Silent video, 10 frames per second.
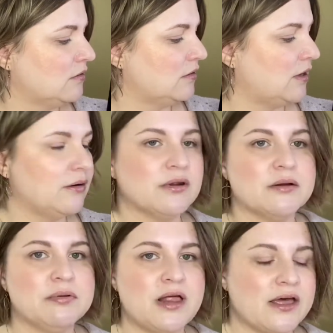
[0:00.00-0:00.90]
And I'm going to
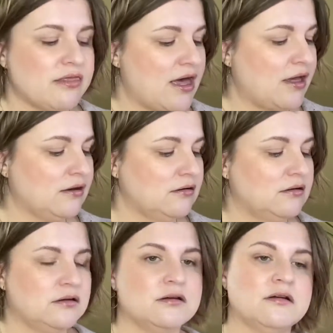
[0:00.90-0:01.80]
apply that
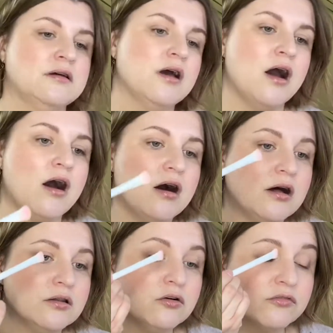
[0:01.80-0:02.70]

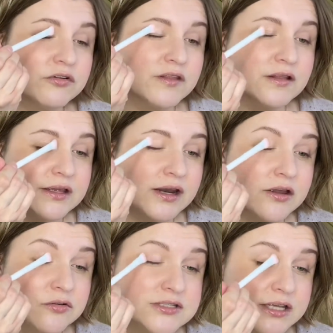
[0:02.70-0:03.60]
all over the lid. I
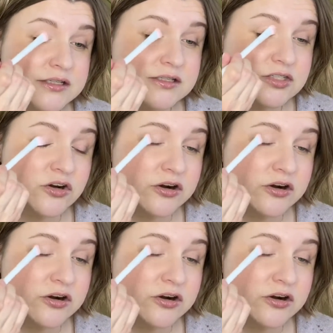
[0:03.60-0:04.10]
always like to start